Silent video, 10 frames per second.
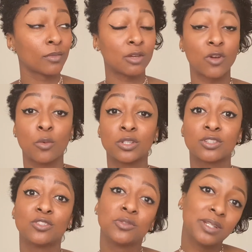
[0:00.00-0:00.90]
if I want
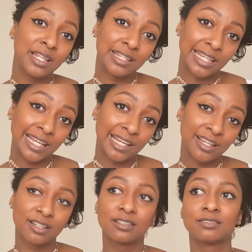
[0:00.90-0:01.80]
to do anything,
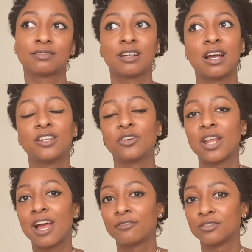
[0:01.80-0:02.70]
I don't
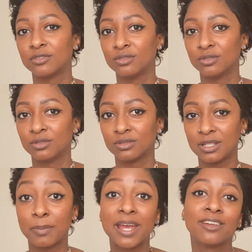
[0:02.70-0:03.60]
have to
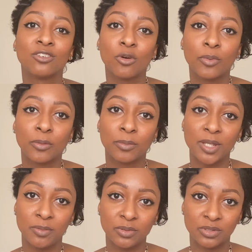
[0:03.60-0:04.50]
depend upon
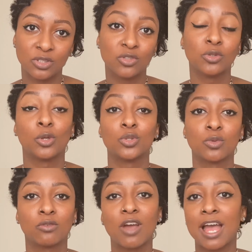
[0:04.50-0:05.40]
people to do those
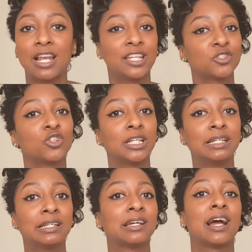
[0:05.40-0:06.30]
with. I
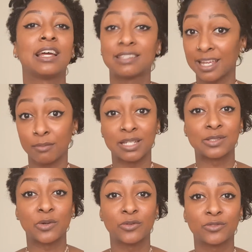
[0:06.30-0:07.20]
date
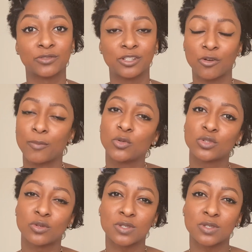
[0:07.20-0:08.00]
myself. You know, I'm also